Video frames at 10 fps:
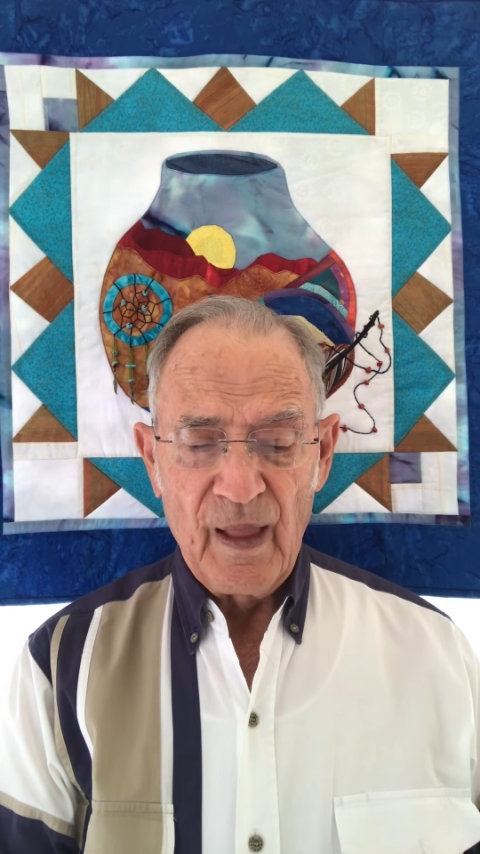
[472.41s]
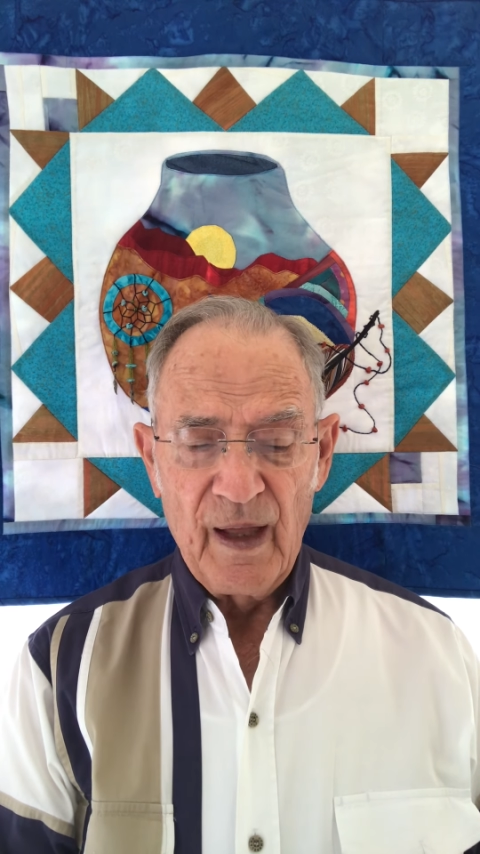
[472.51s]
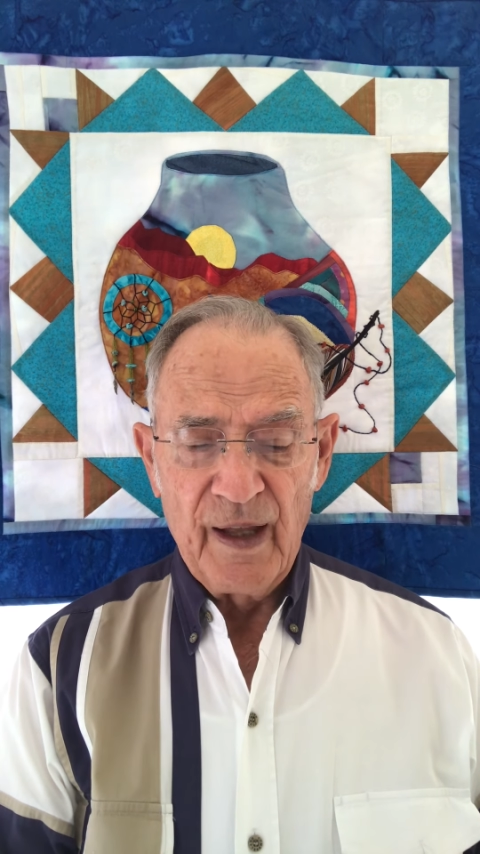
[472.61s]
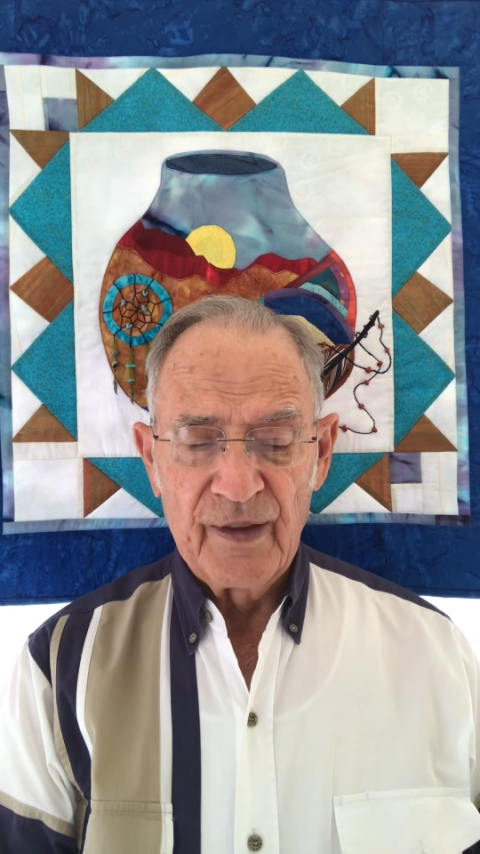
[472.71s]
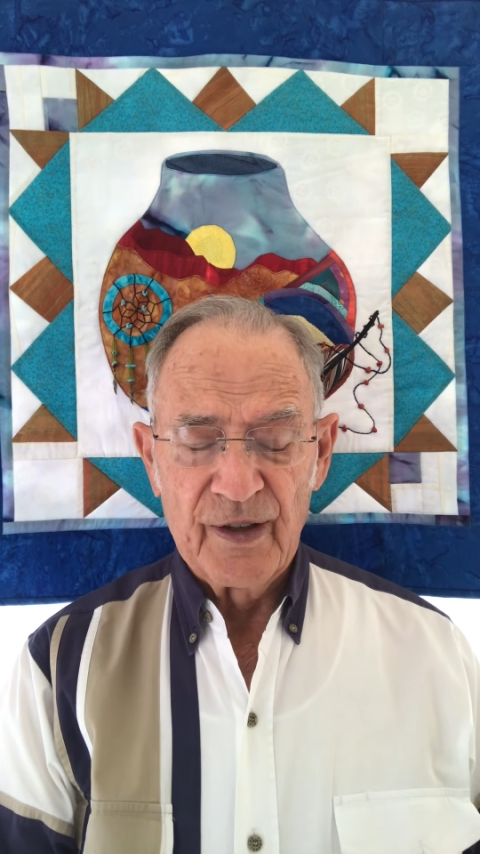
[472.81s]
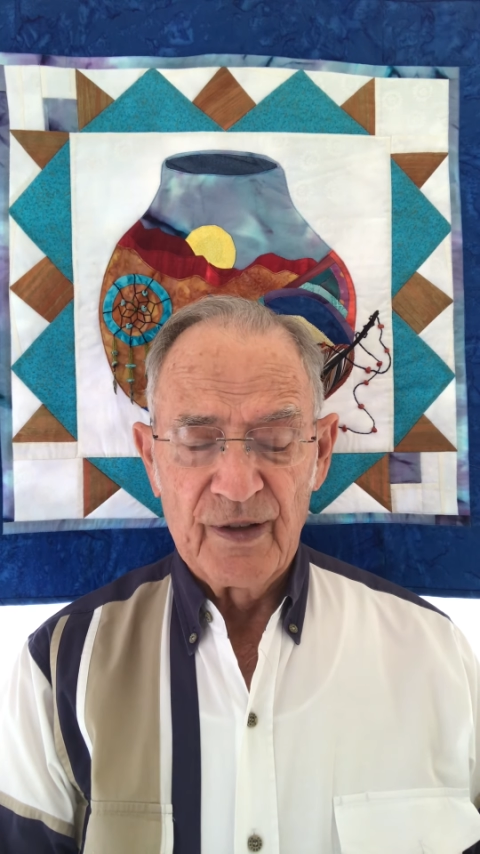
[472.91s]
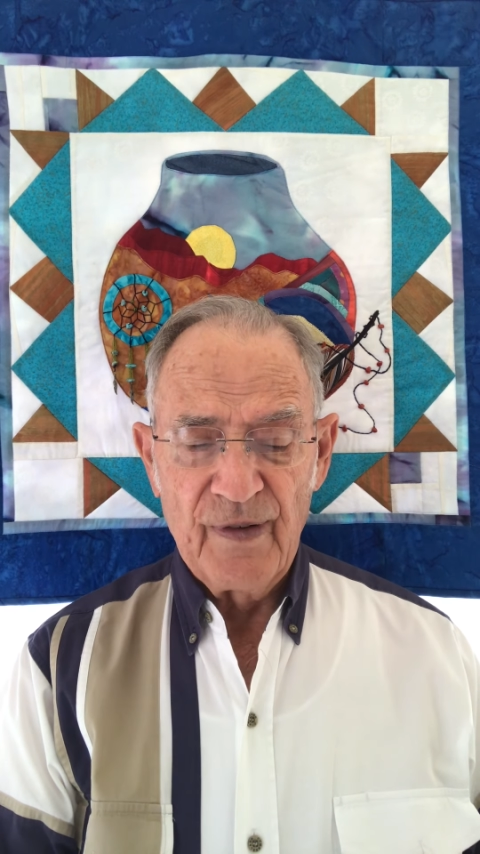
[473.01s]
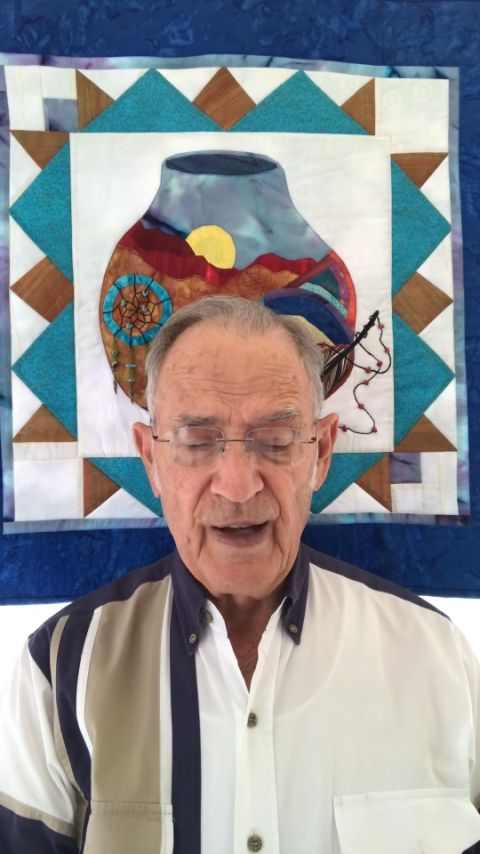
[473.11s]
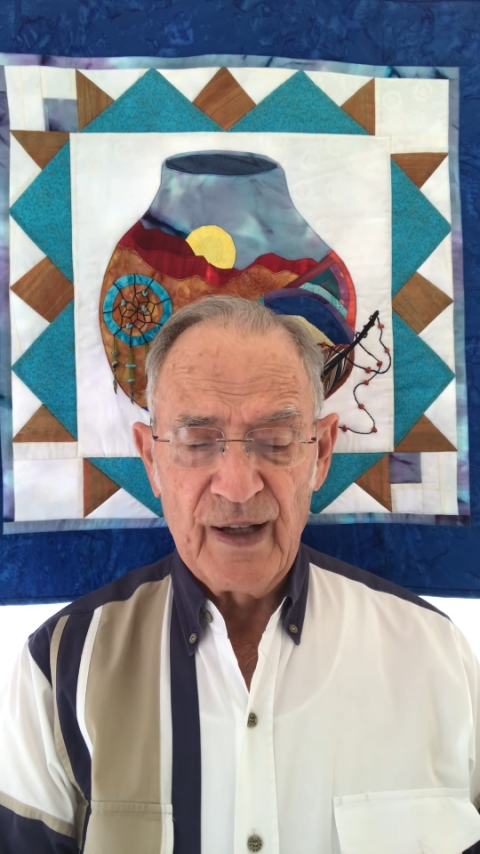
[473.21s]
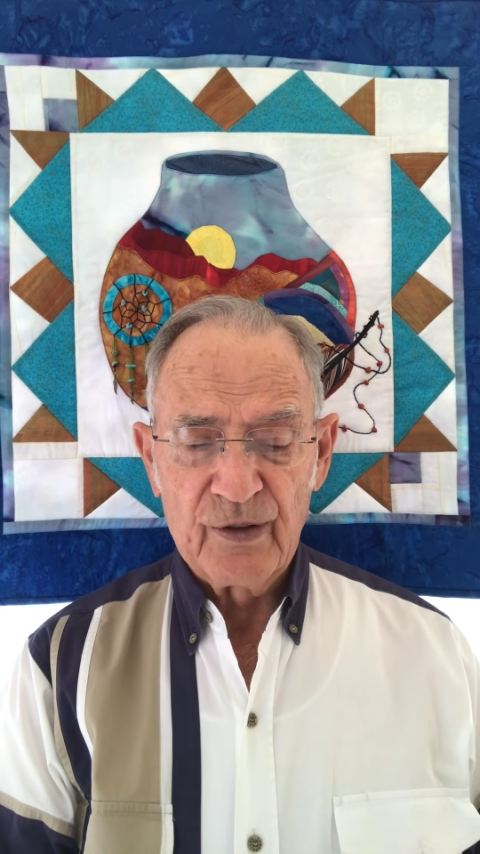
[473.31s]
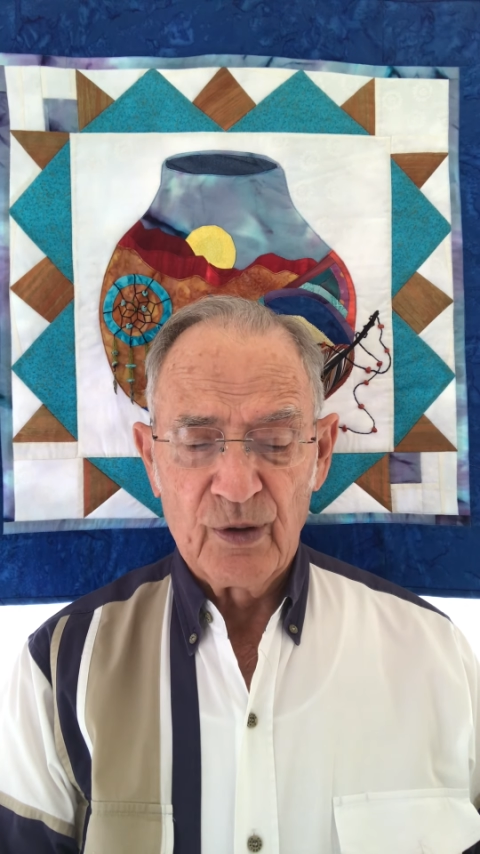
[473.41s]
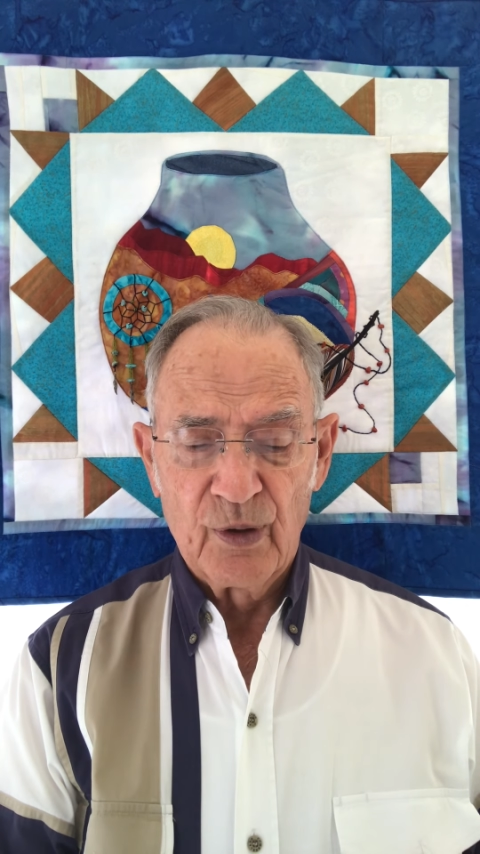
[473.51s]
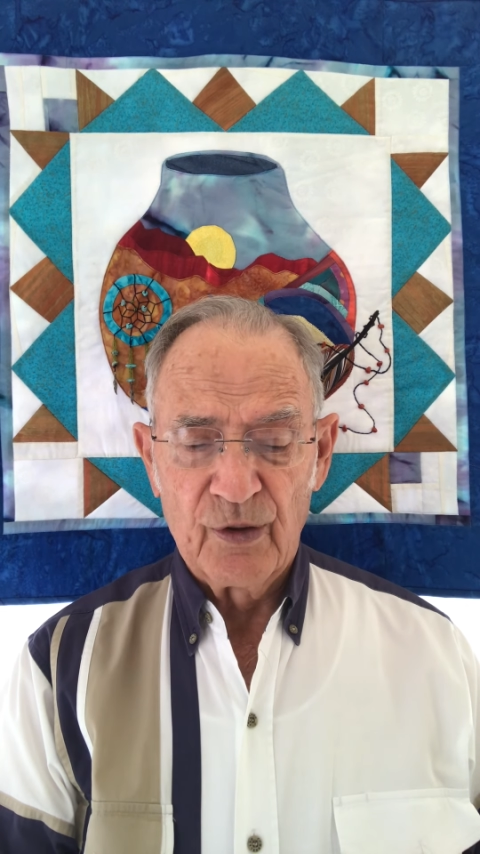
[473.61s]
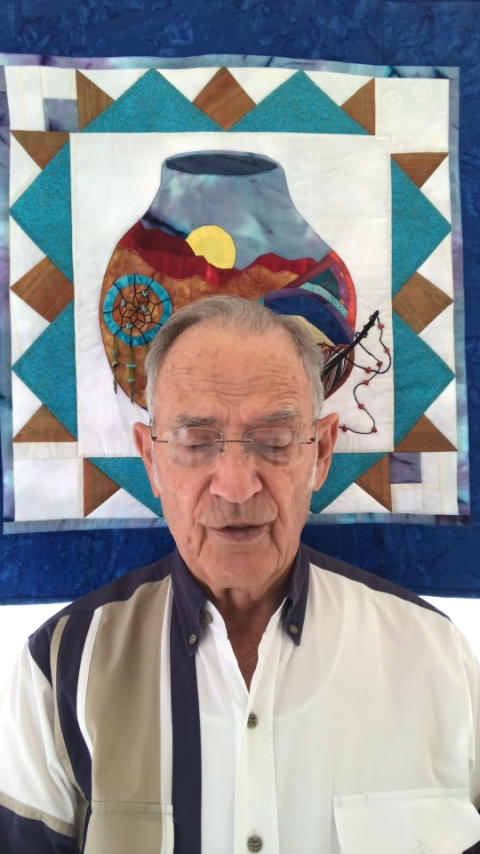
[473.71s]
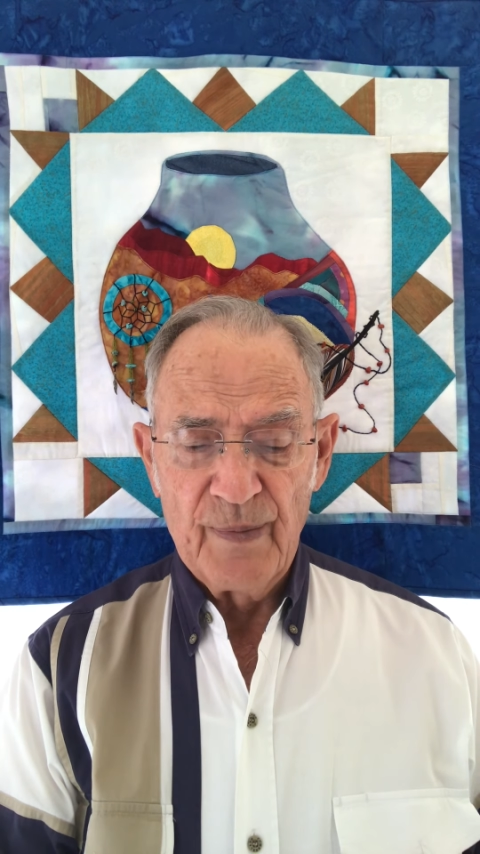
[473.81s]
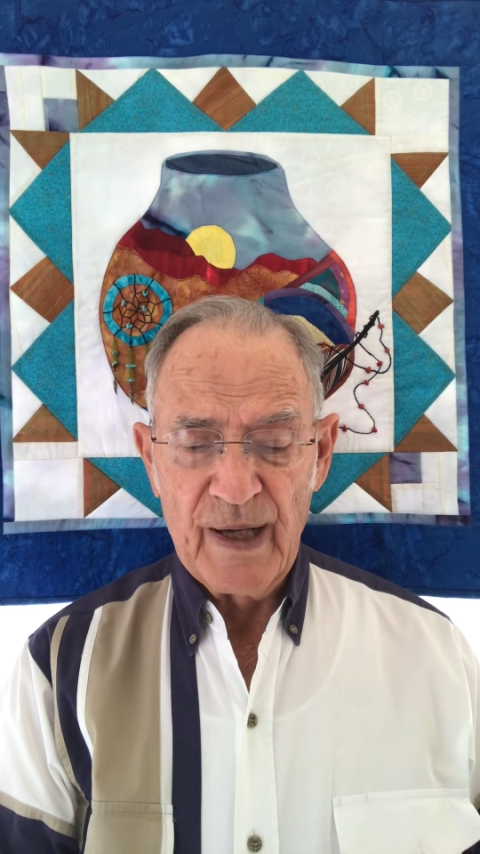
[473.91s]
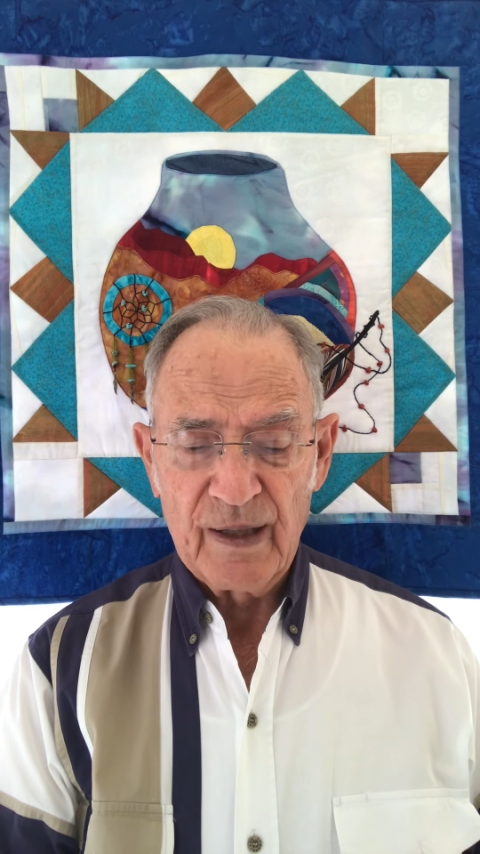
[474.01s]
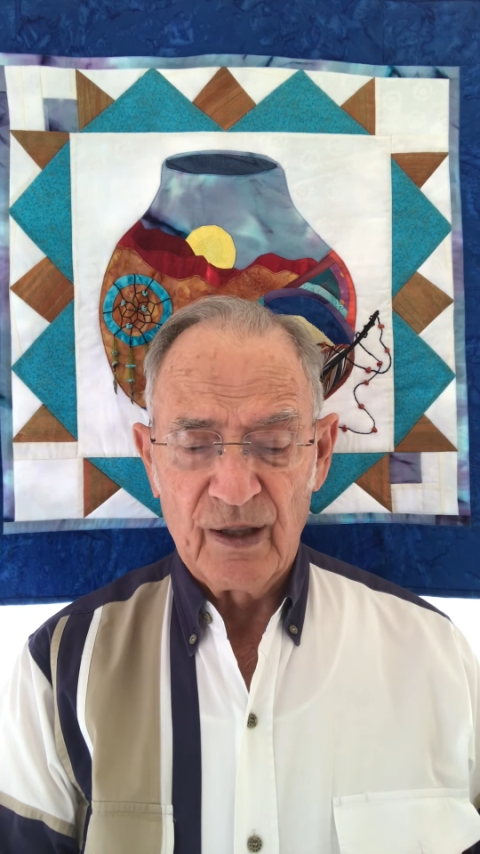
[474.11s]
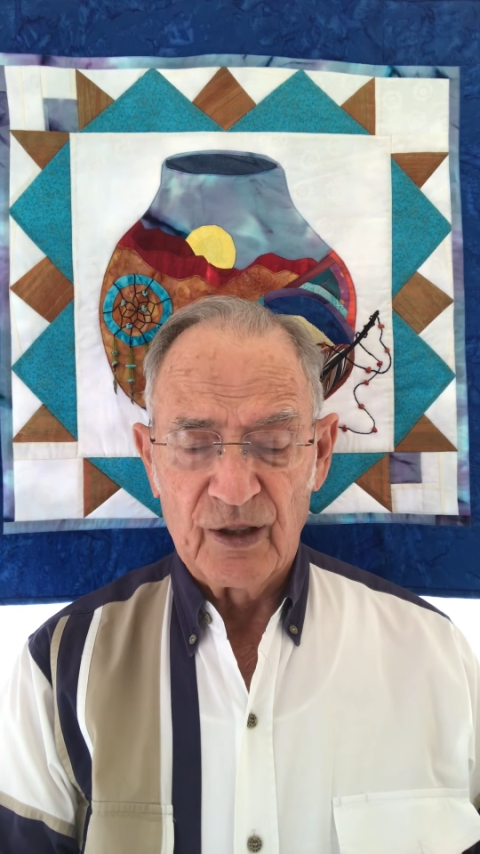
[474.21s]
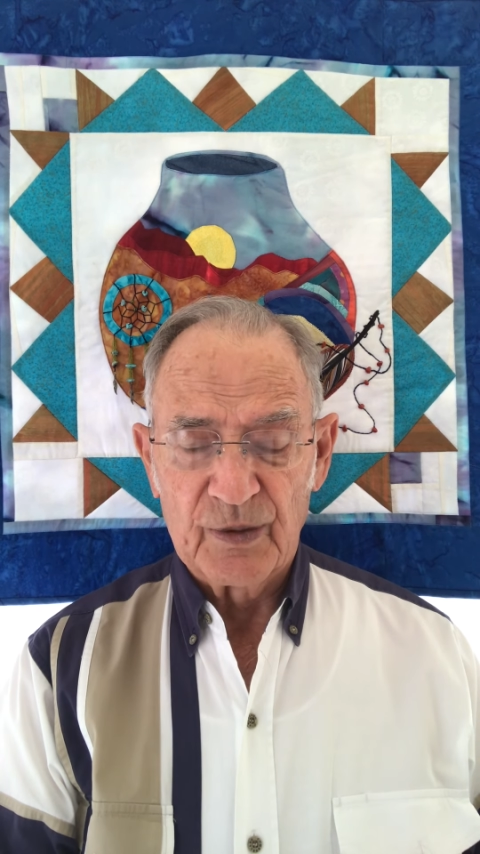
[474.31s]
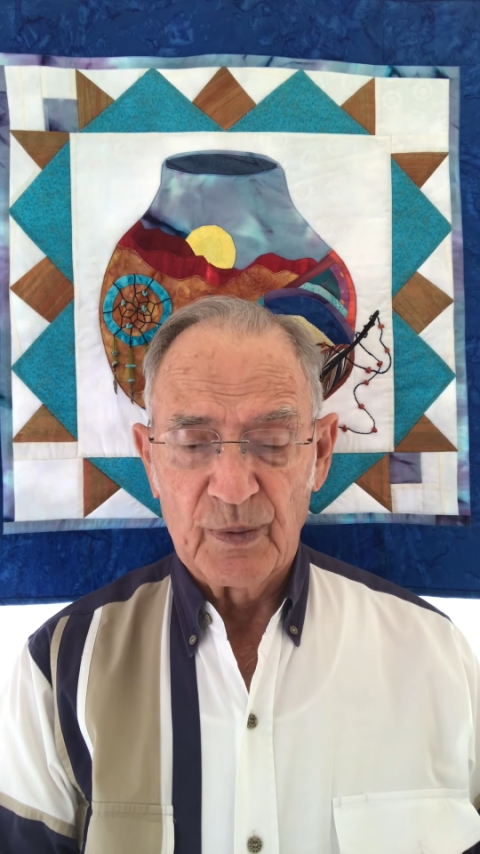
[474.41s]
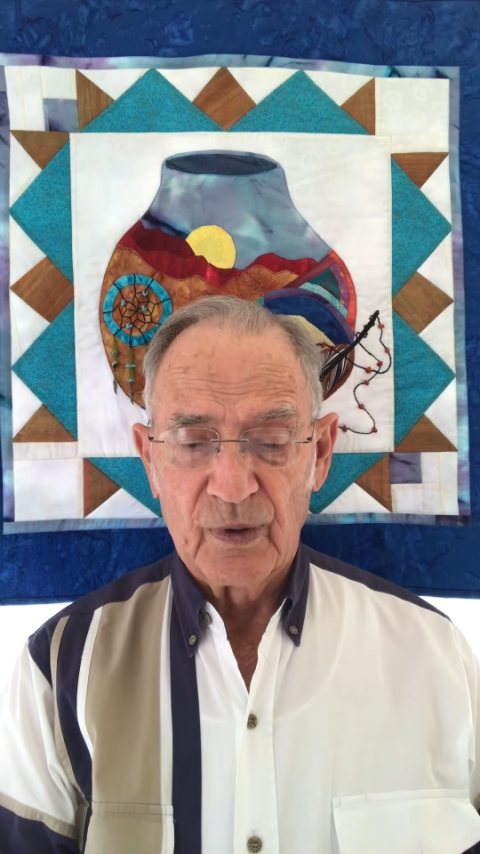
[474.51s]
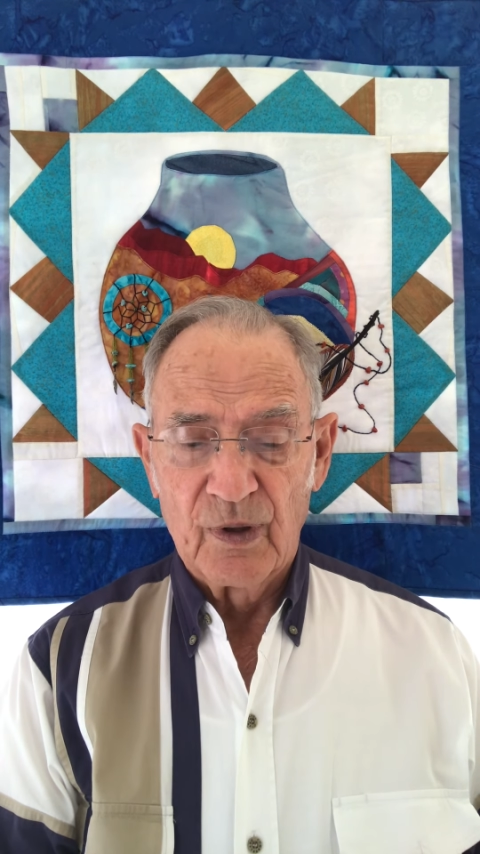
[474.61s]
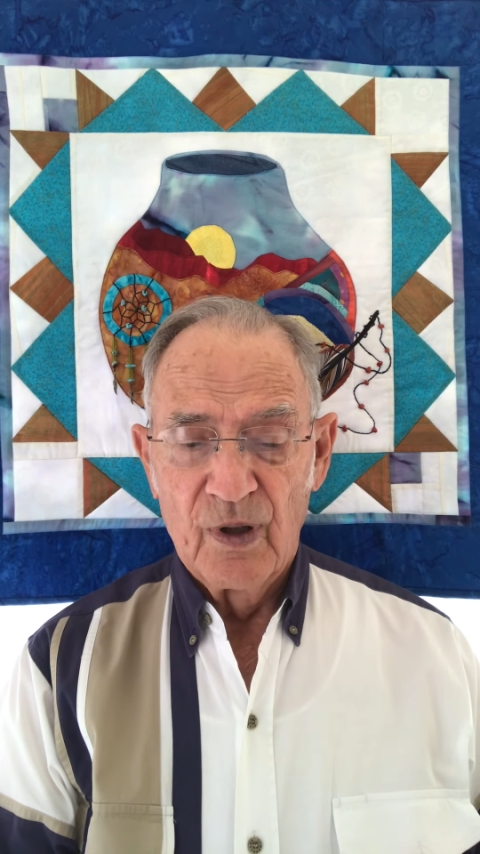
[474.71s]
and the divine truth of my gospel,